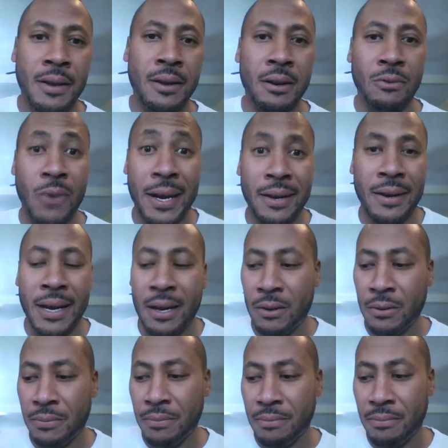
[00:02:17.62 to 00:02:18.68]
You know, right
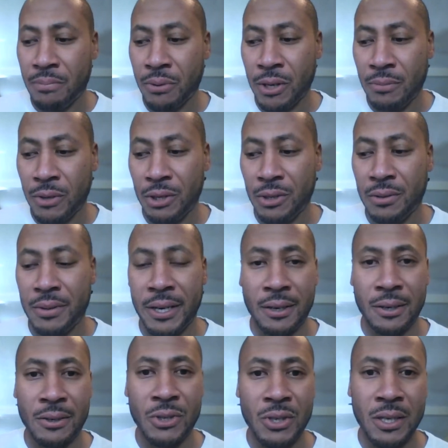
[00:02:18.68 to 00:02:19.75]
now, pretty much
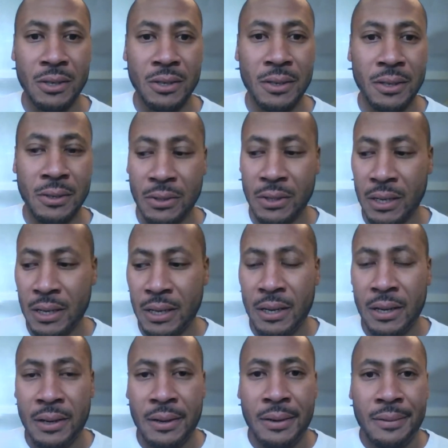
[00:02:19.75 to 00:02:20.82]
their season is
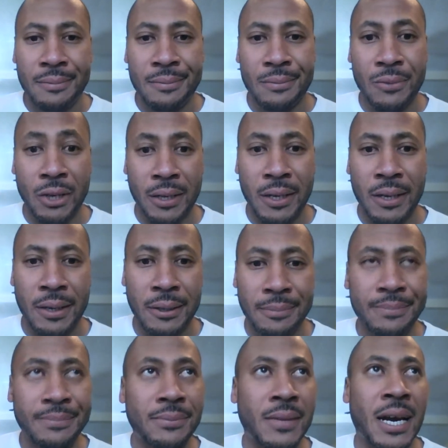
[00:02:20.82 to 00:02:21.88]

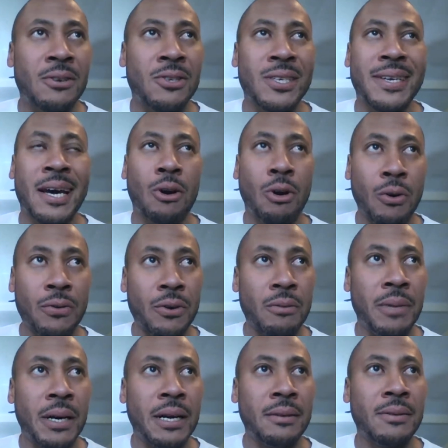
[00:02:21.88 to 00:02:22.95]
really, now I say not
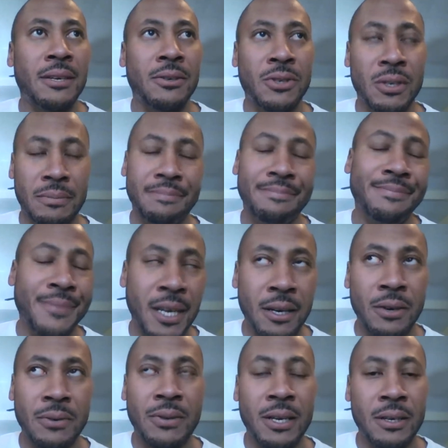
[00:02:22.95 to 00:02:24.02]
over, but there's some,
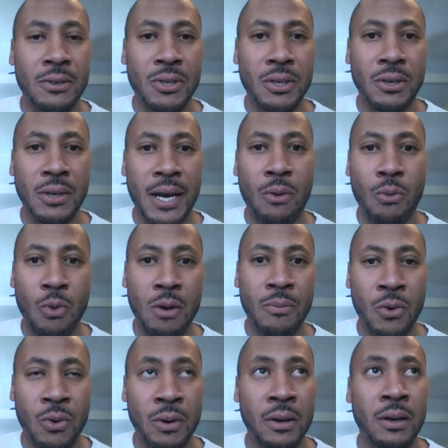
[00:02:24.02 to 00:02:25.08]
you know, they still got
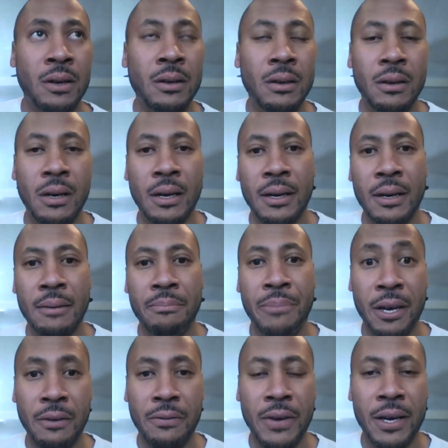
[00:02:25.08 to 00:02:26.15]
one more
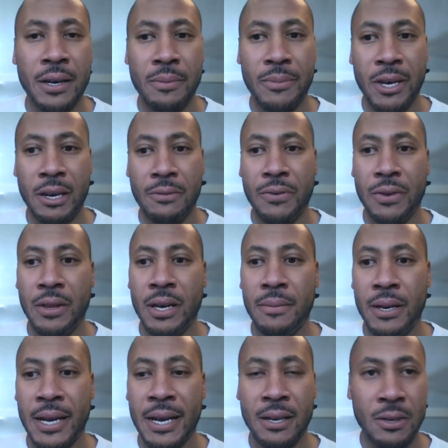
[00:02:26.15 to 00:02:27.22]
big event coming up for
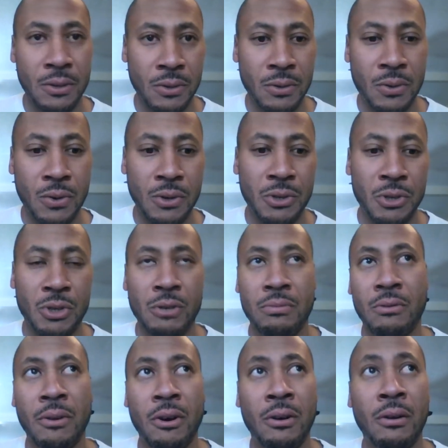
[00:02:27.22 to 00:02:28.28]
them, and that is, of course, the
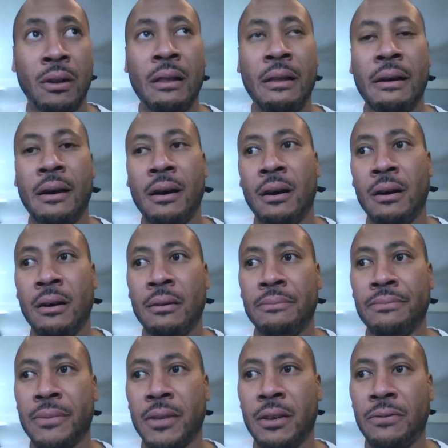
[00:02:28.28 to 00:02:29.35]
Super Bowl,
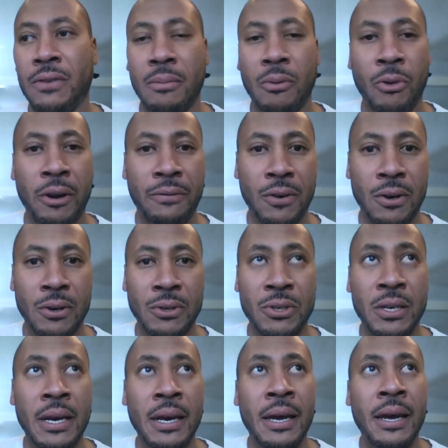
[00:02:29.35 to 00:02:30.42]
February
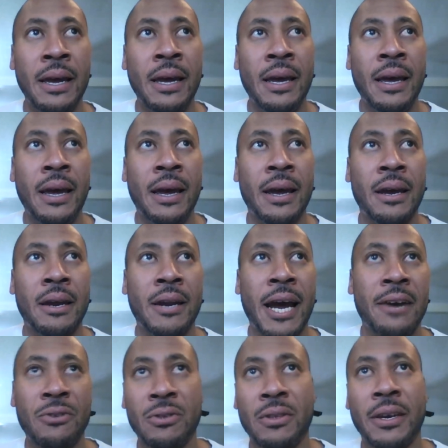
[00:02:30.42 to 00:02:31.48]
1st. And
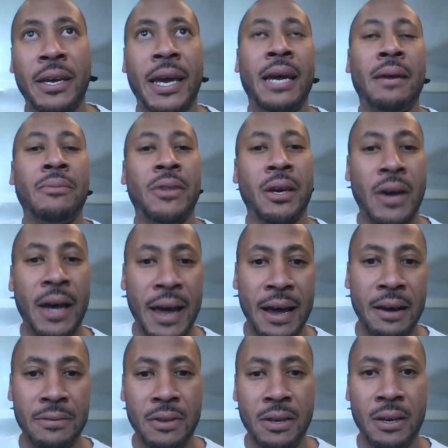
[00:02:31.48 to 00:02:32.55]
after the game, they'll
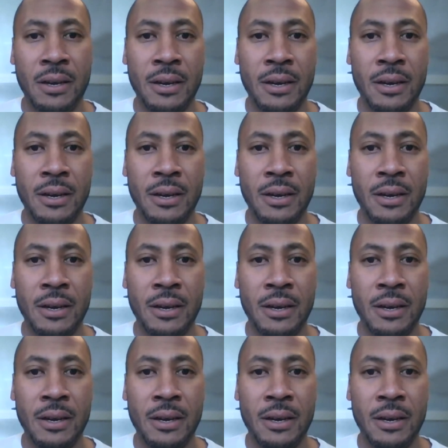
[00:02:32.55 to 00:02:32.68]
have